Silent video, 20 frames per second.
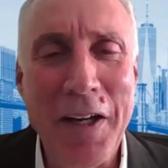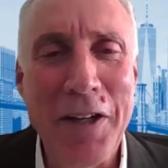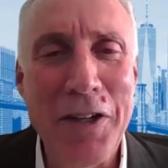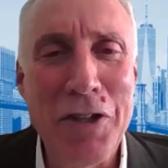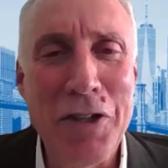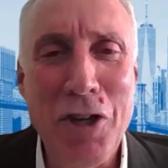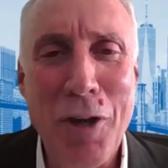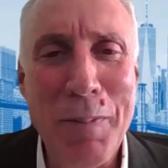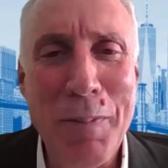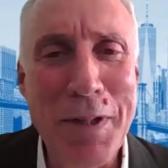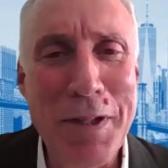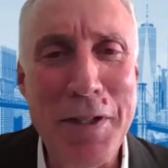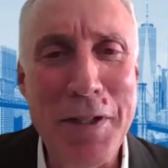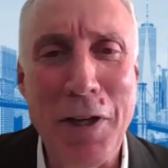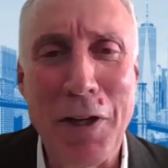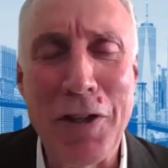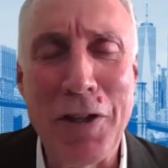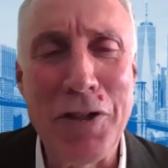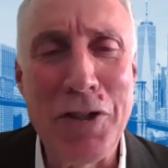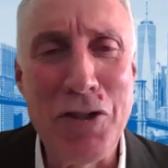Europe is
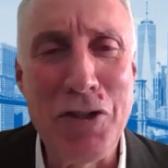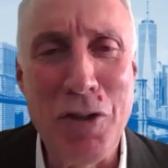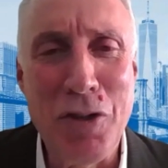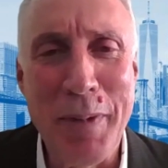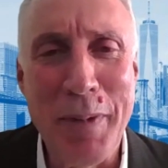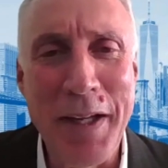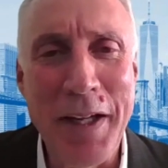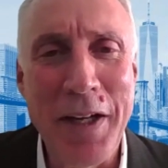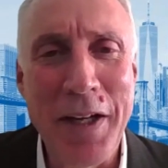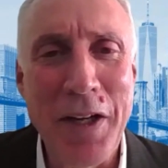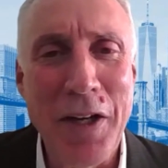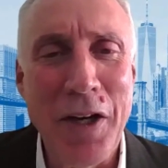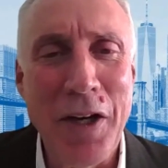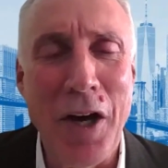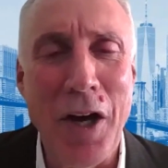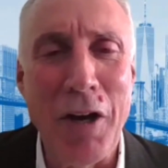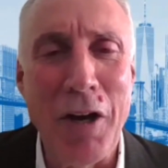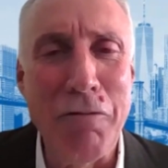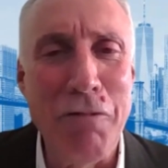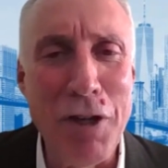still consuming
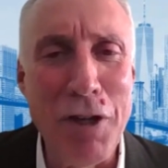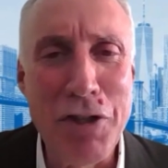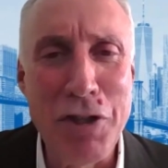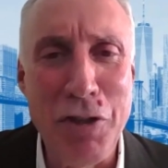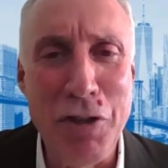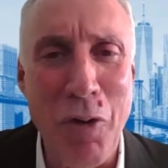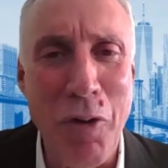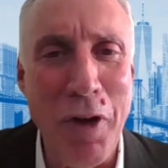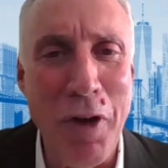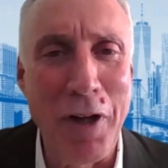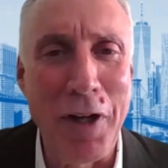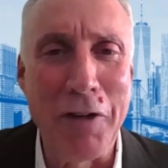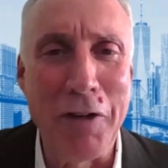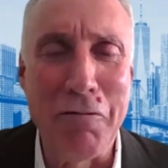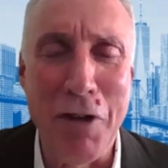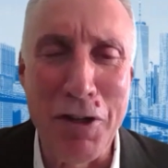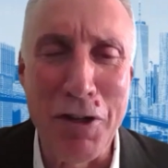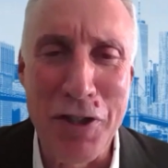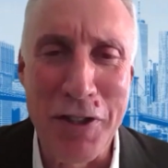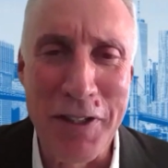Russian oil and
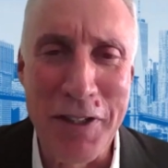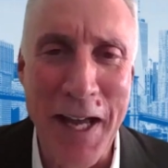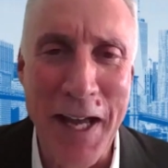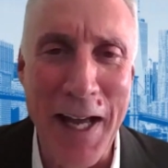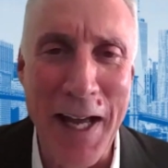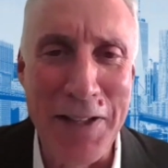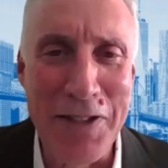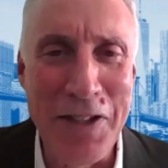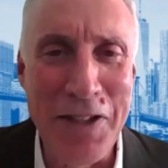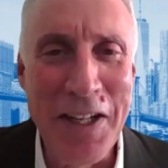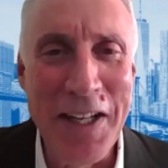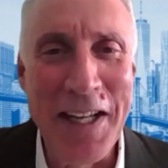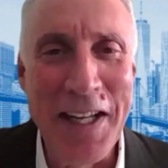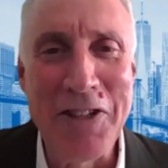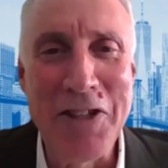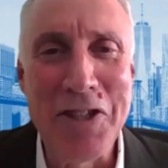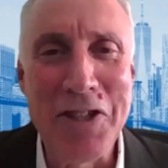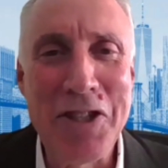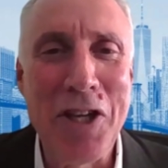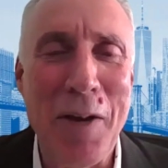Russian gas.
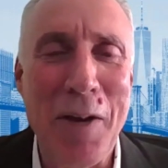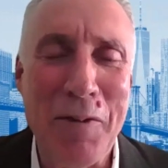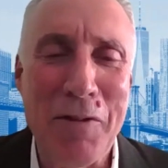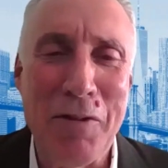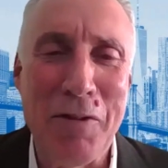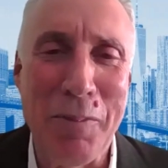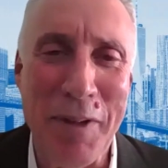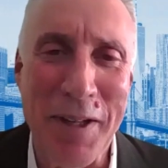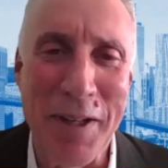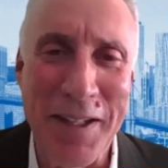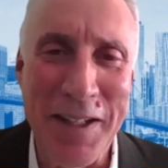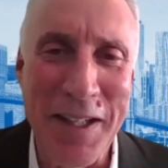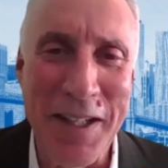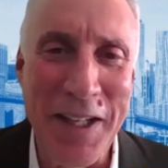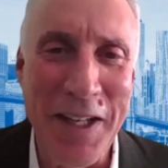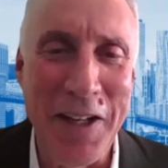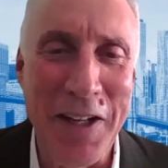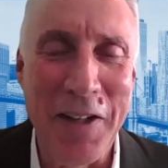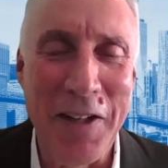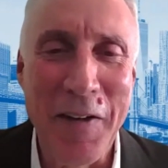It just comes from
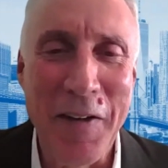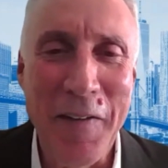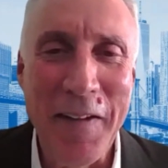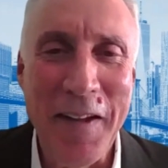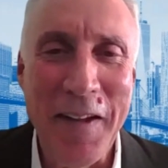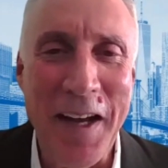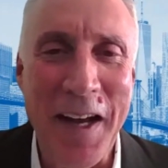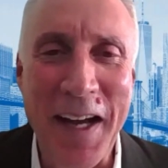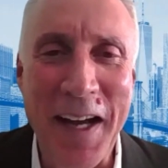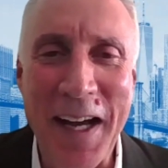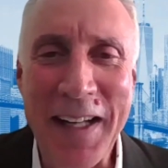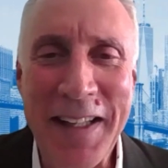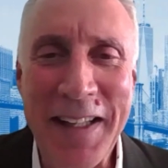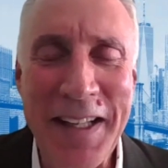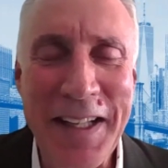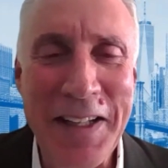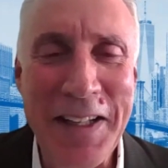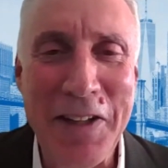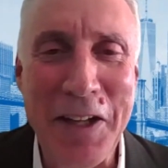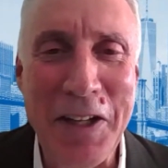India. I
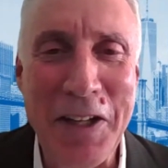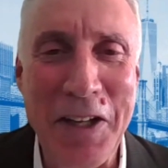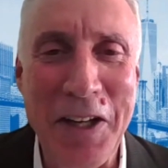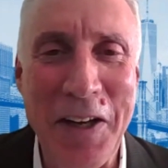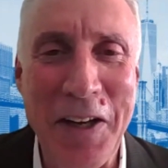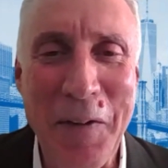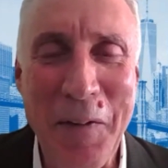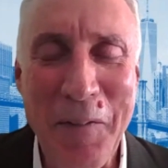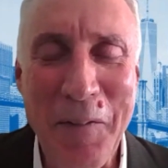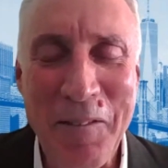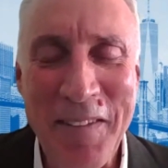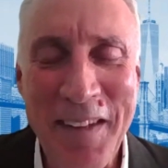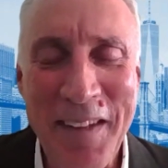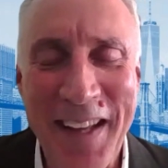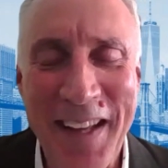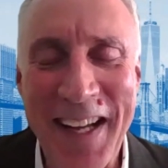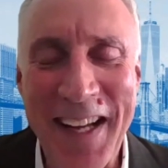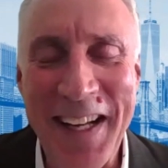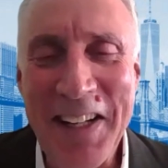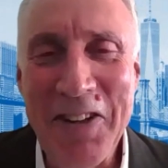think it's
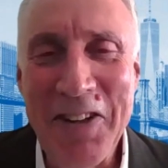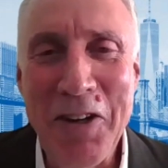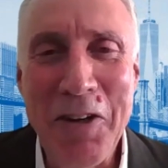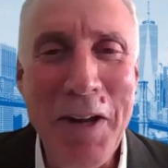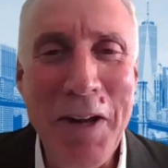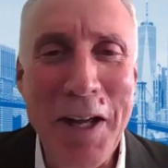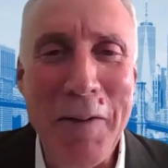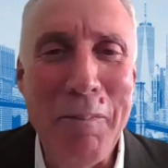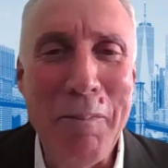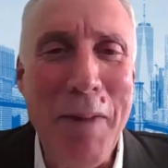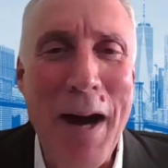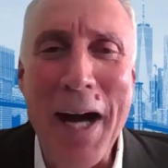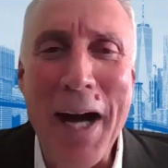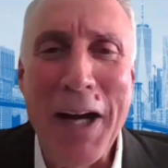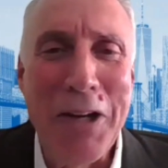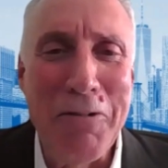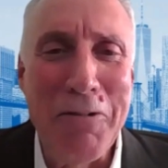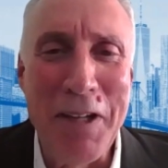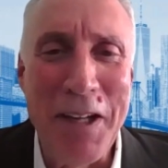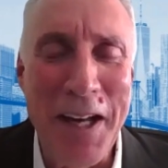it's sort of like a
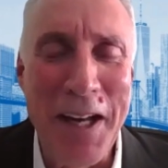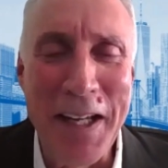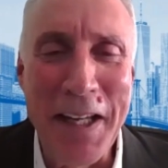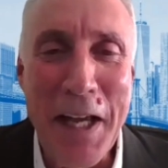mockery.